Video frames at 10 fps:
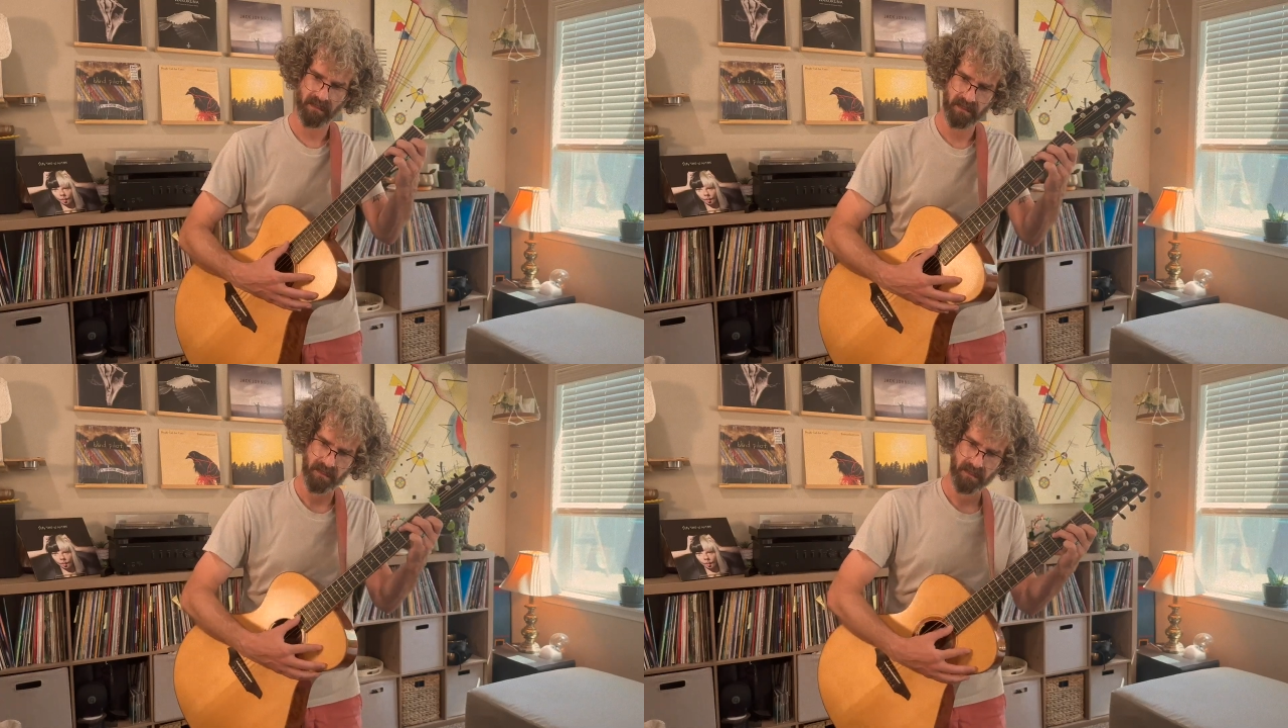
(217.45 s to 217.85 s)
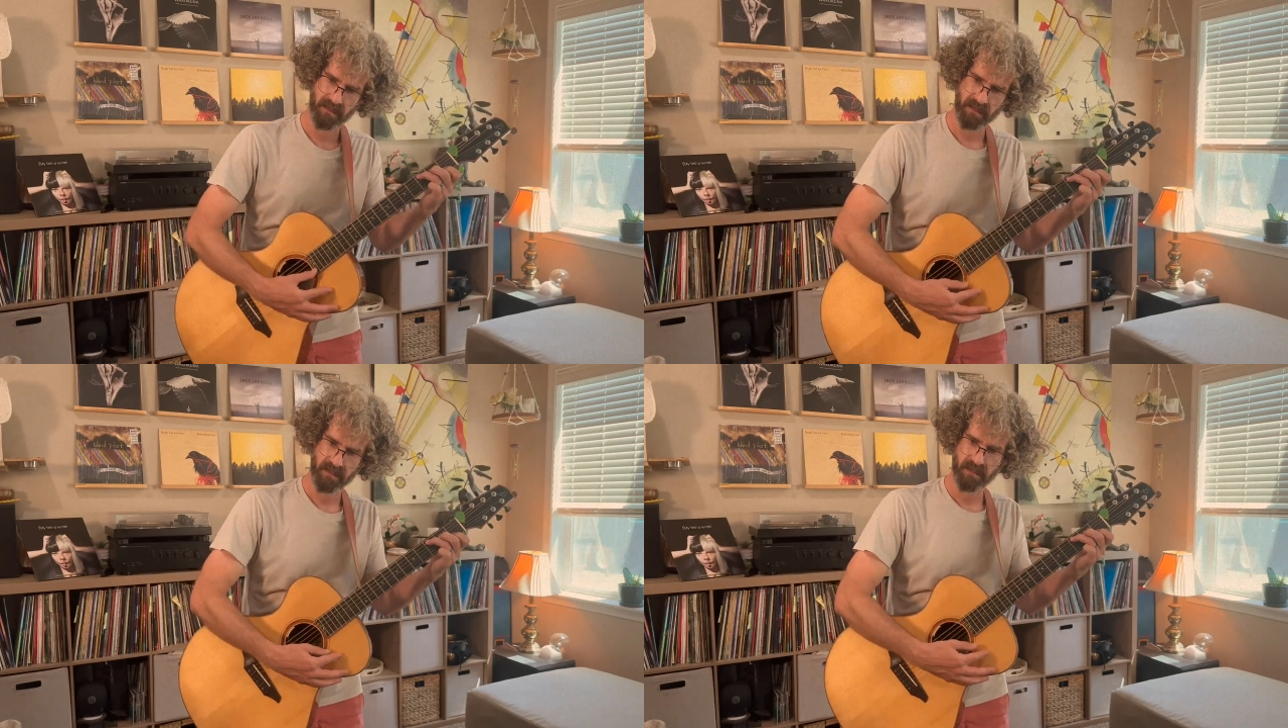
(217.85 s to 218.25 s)

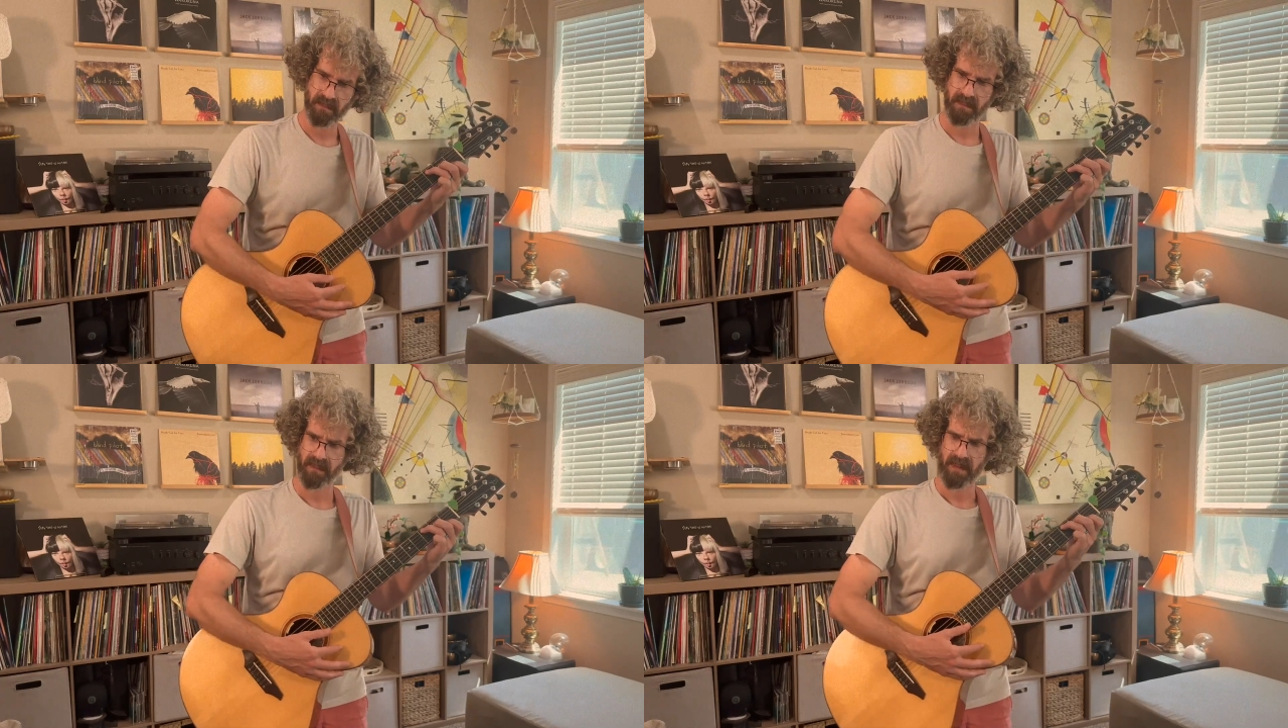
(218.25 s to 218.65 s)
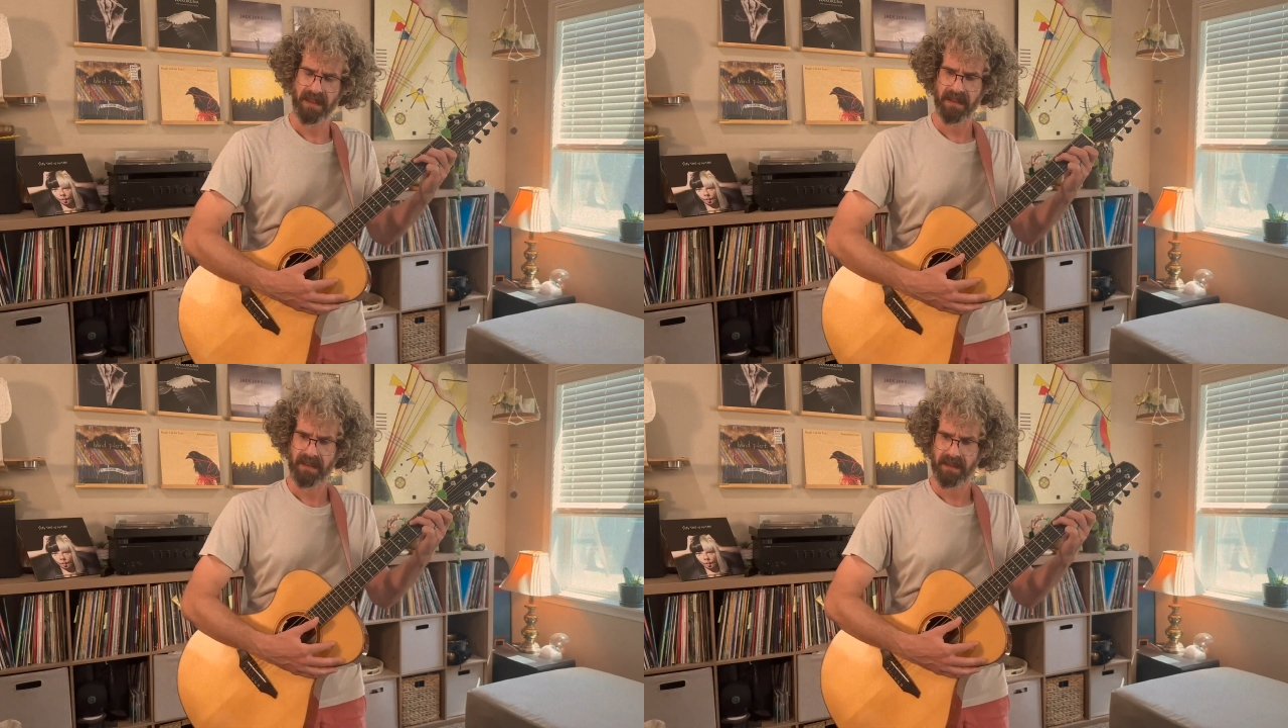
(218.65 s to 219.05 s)

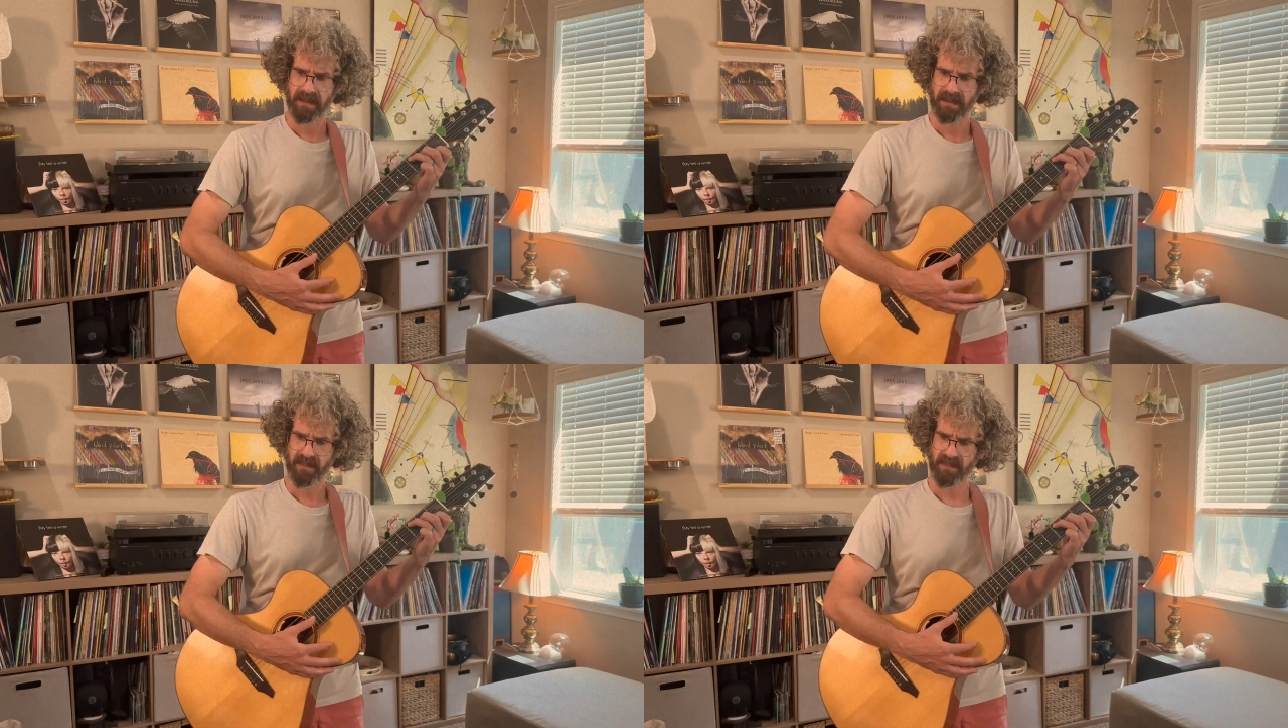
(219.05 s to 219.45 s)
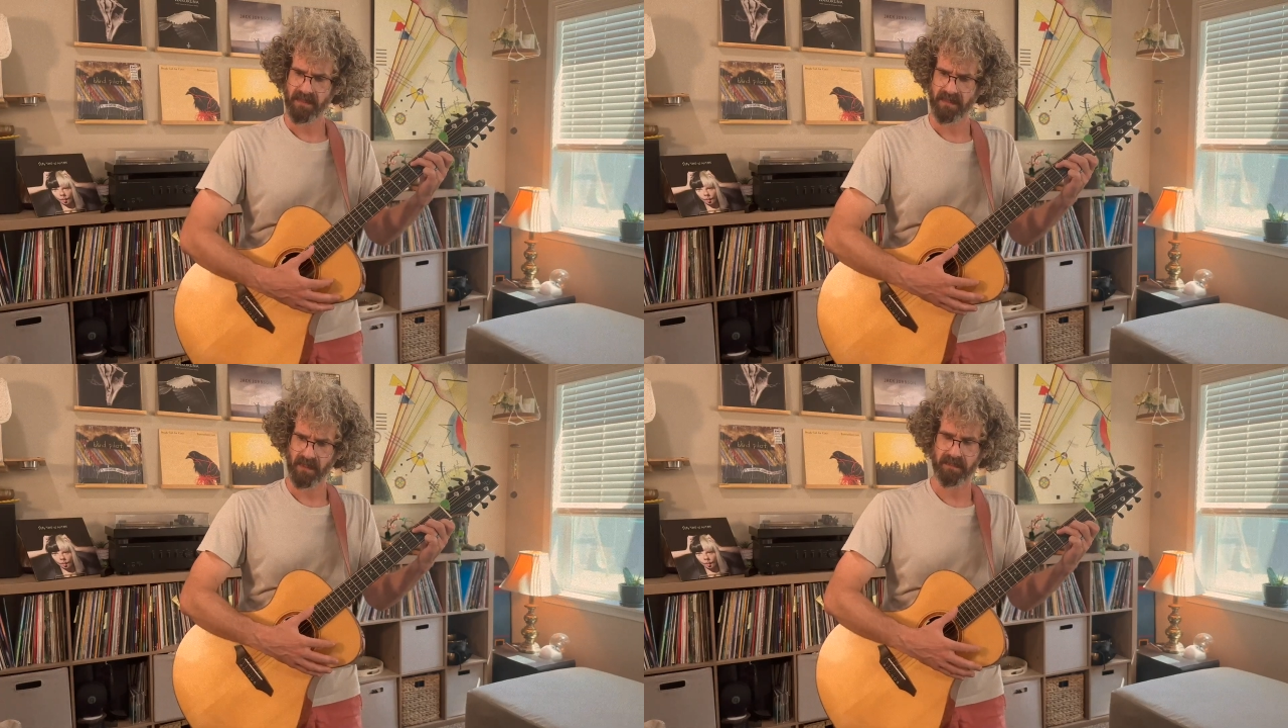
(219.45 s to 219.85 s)
It
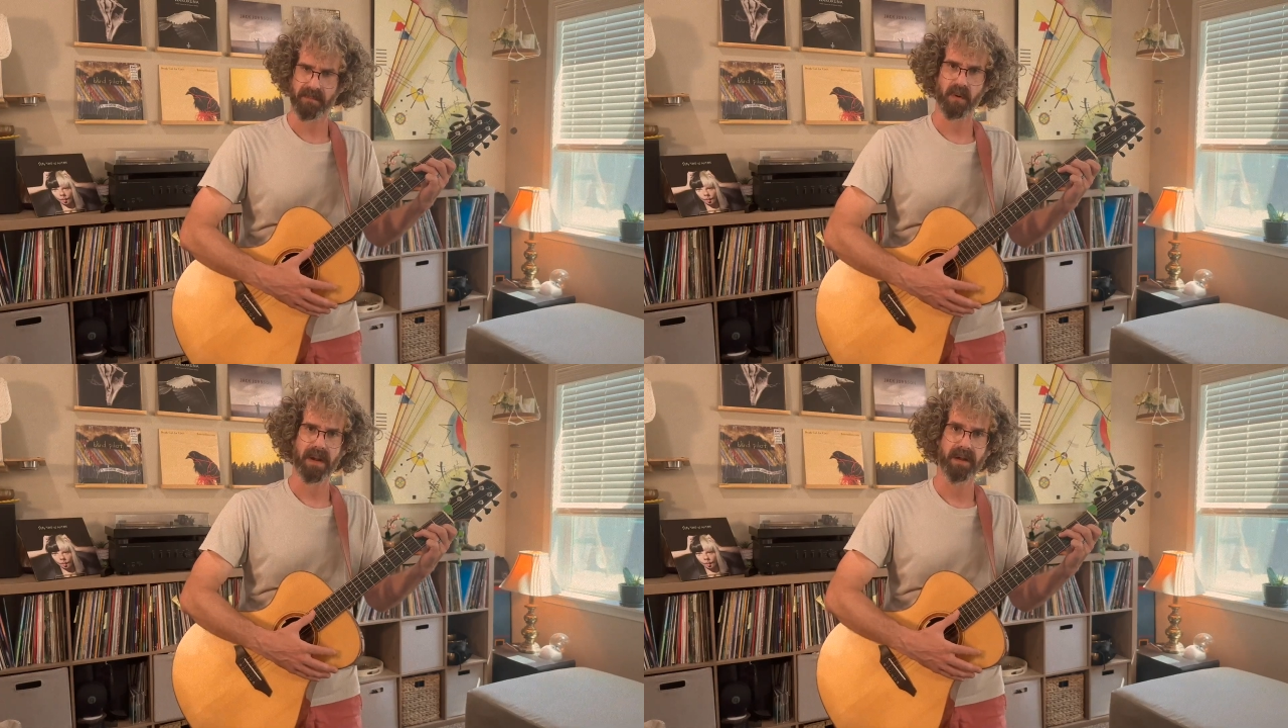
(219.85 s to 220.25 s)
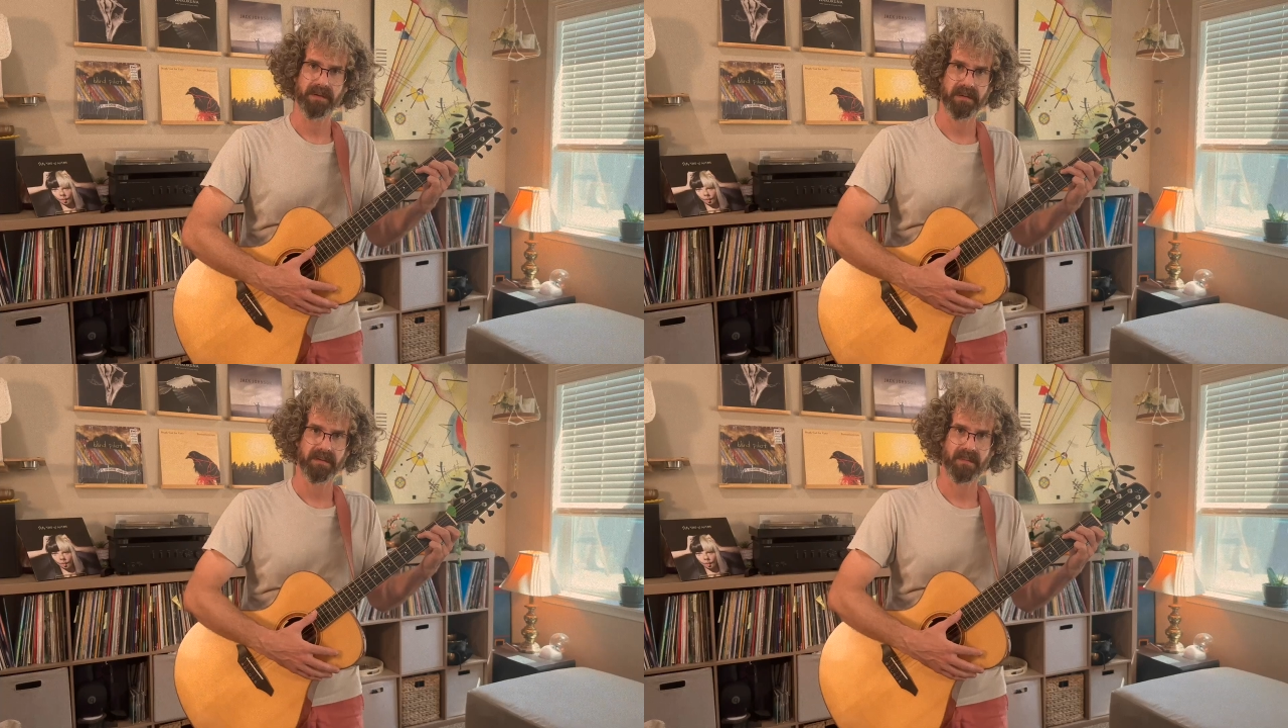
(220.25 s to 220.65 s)
feels more
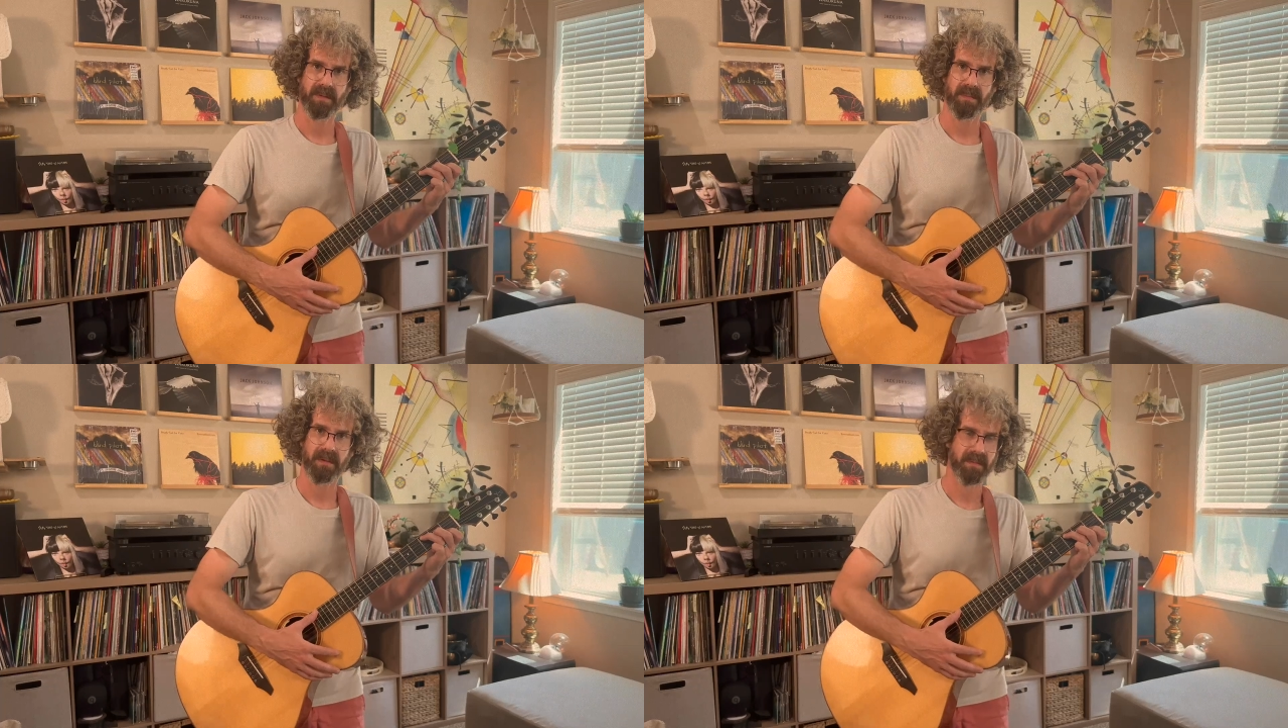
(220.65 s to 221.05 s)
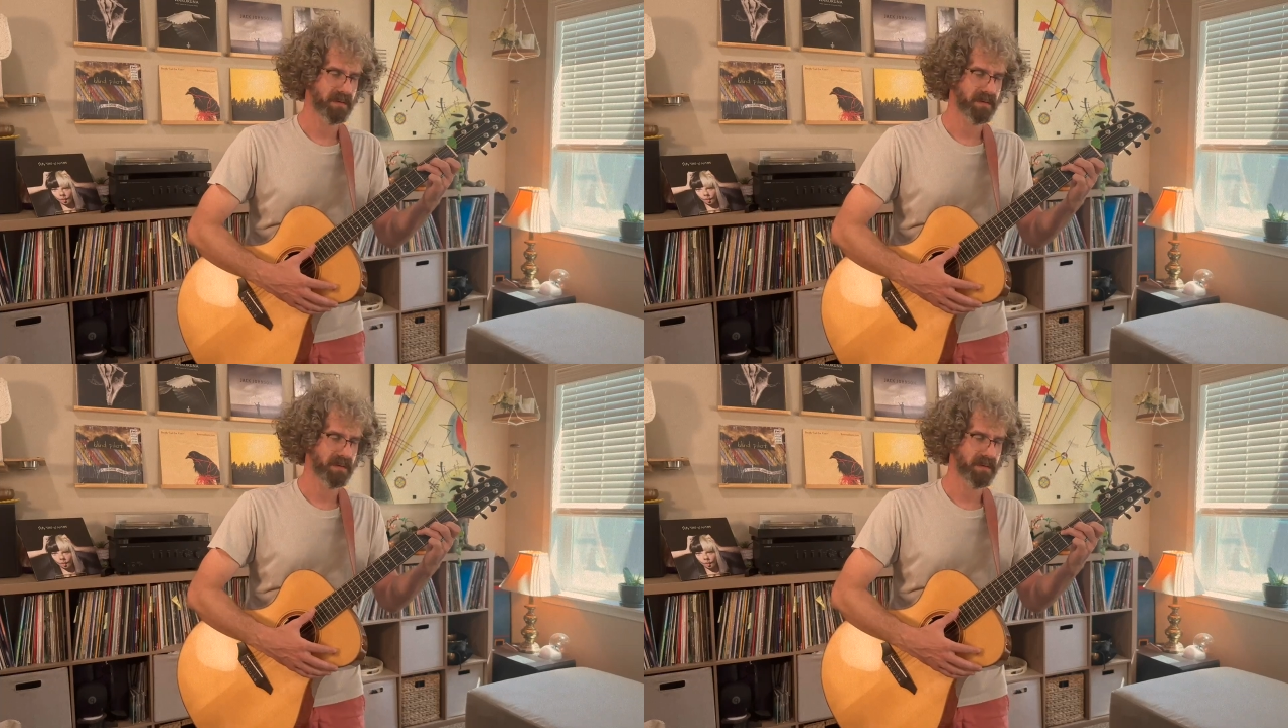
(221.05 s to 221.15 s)
grounded to me, maybe,